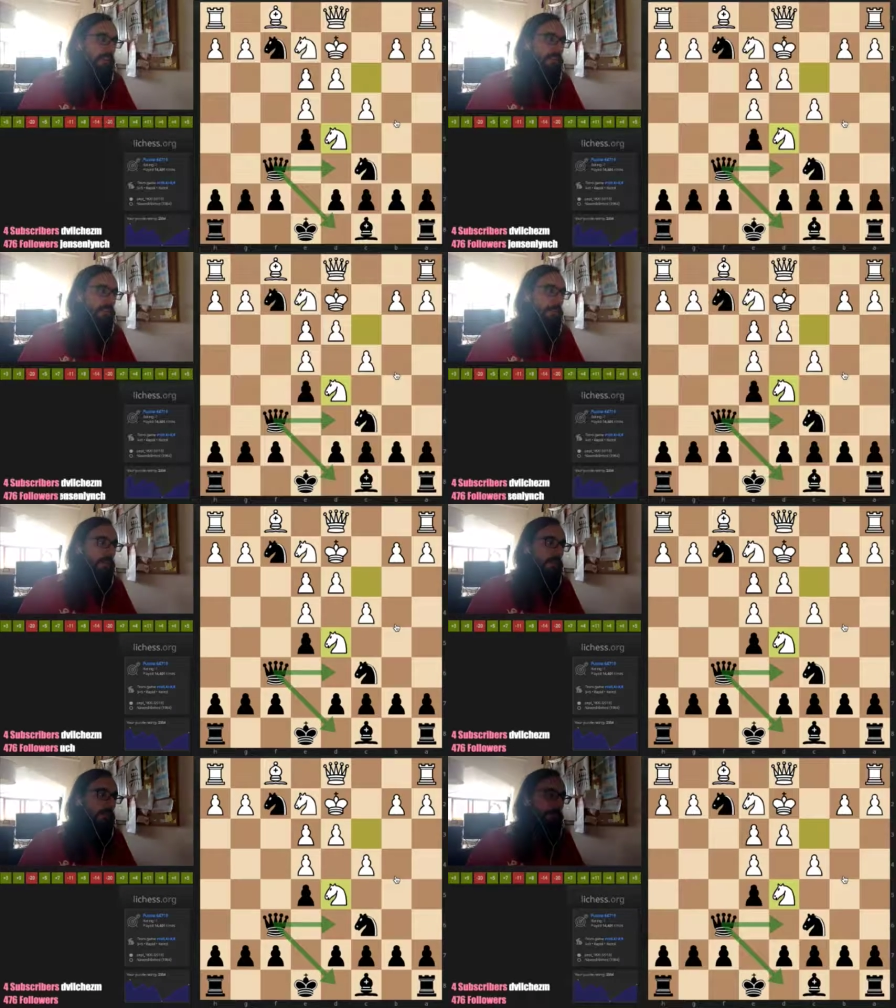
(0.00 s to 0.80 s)
is
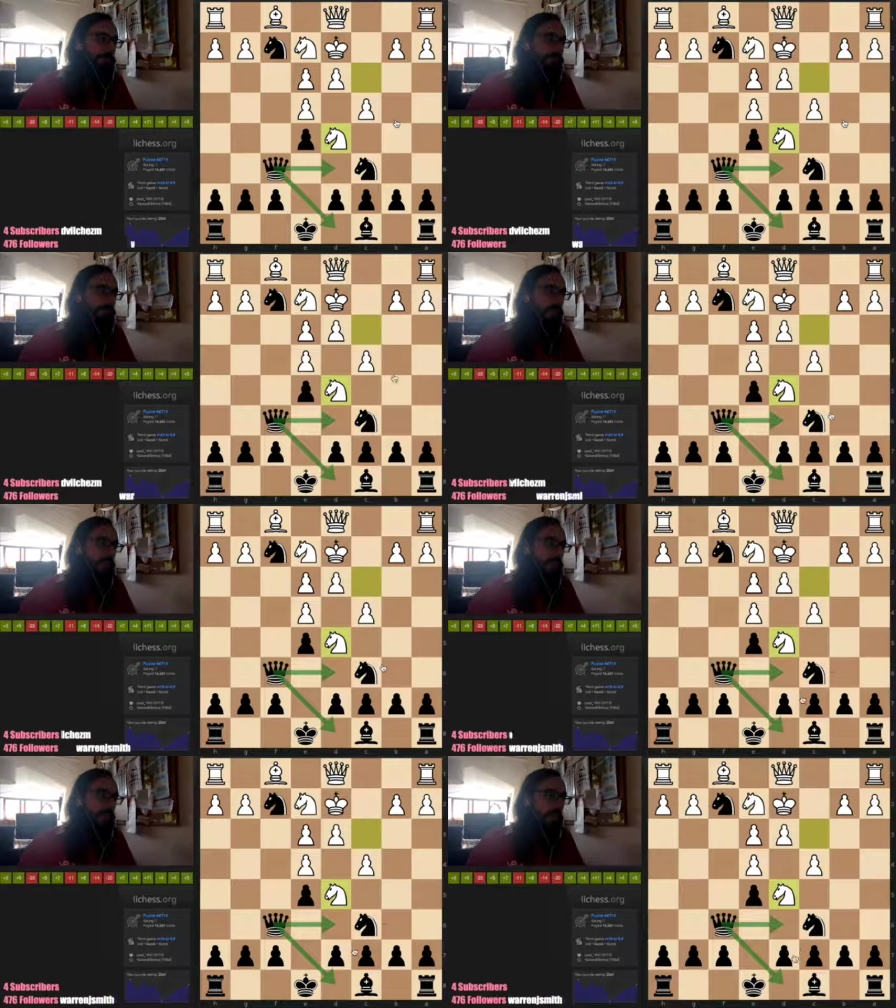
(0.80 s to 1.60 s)
tricky,
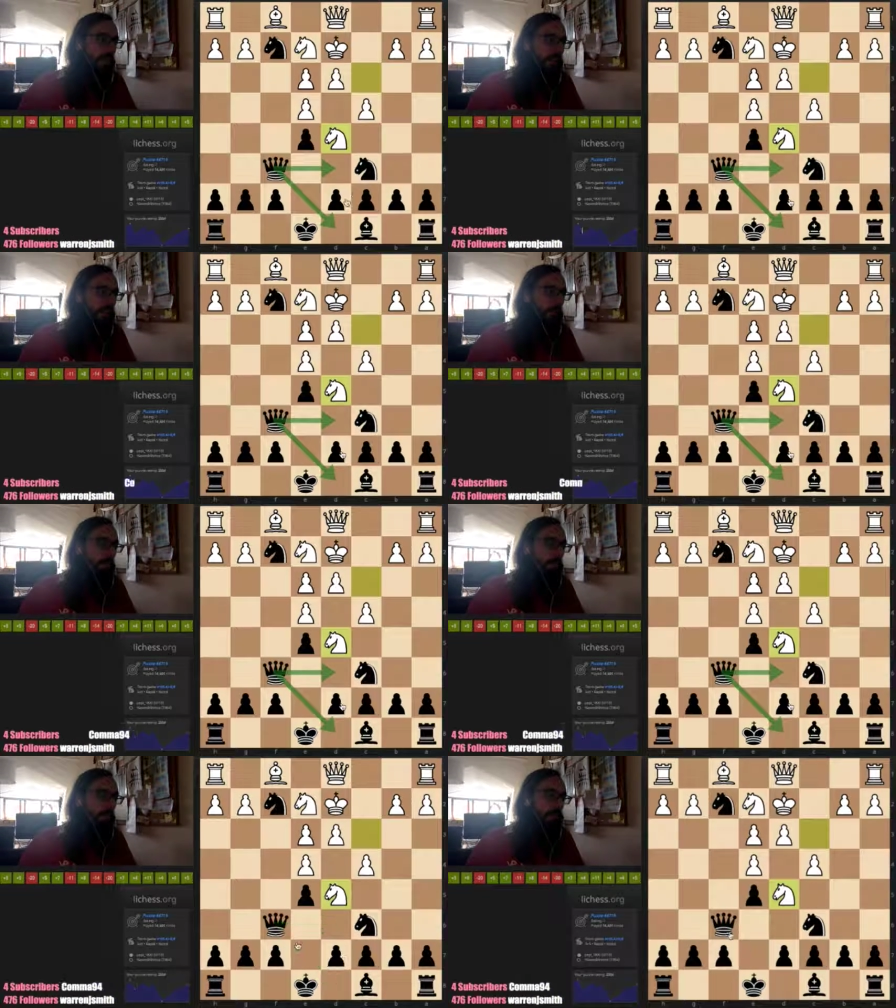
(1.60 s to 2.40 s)

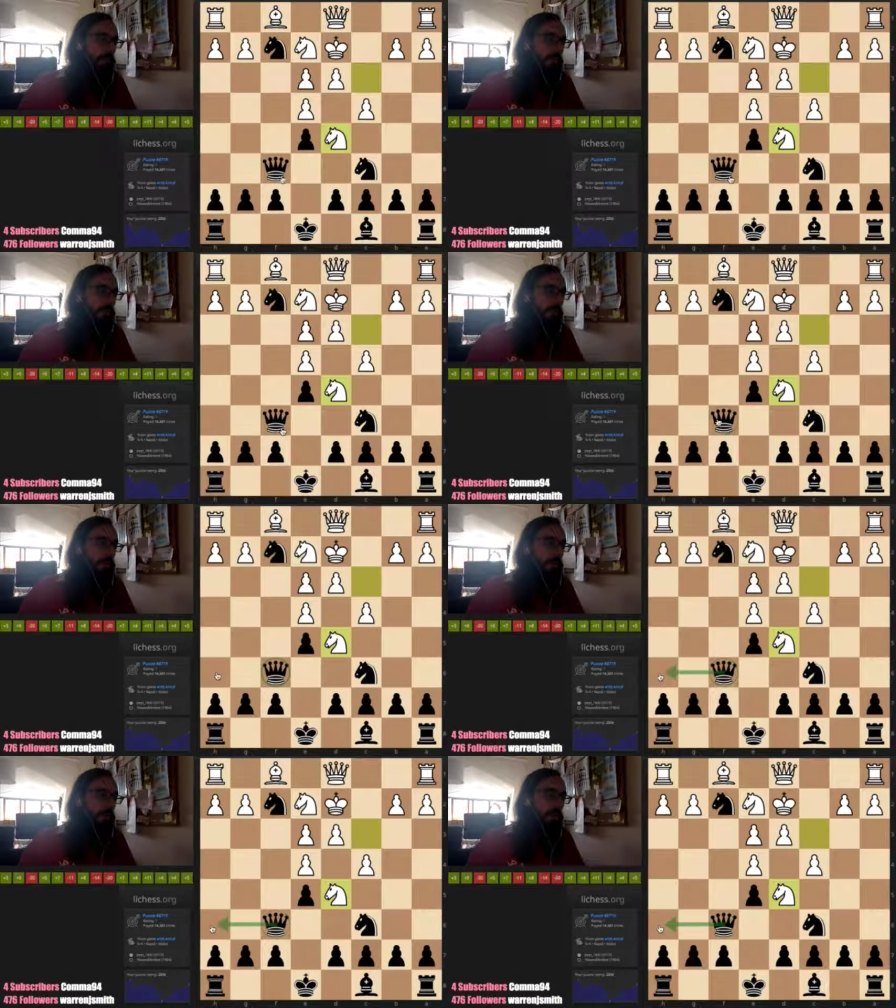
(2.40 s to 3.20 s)
because let's say
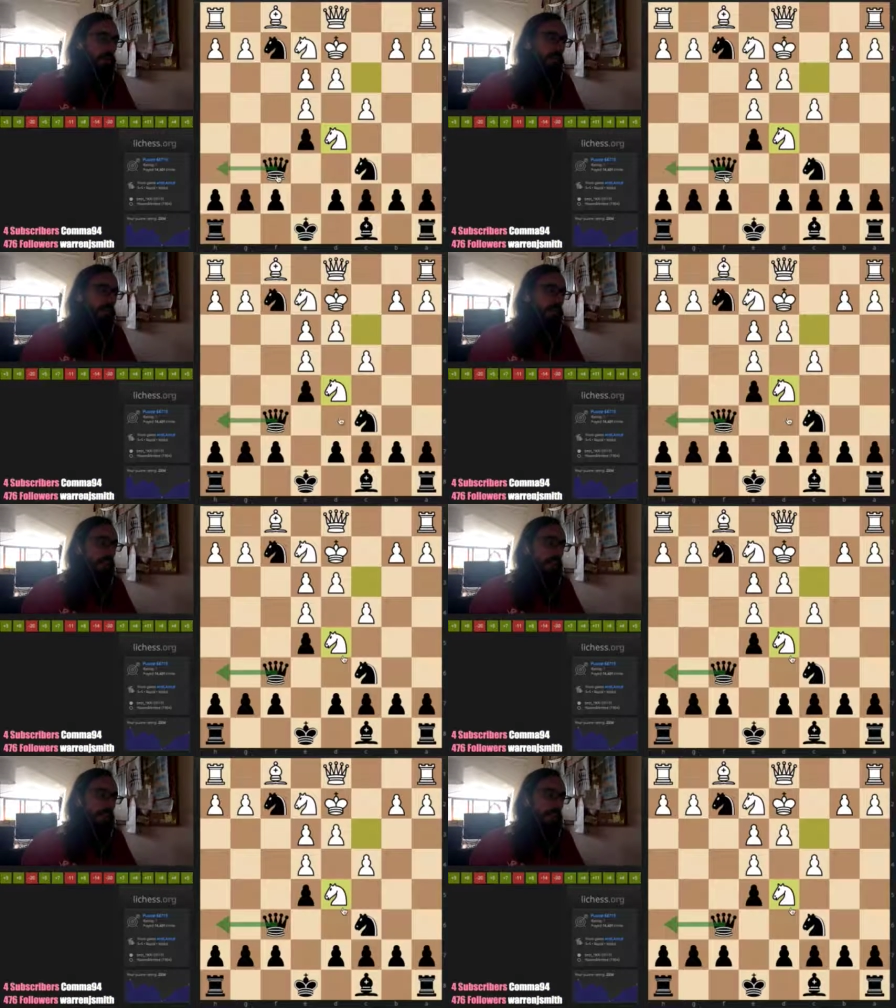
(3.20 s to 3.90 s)
queen here, he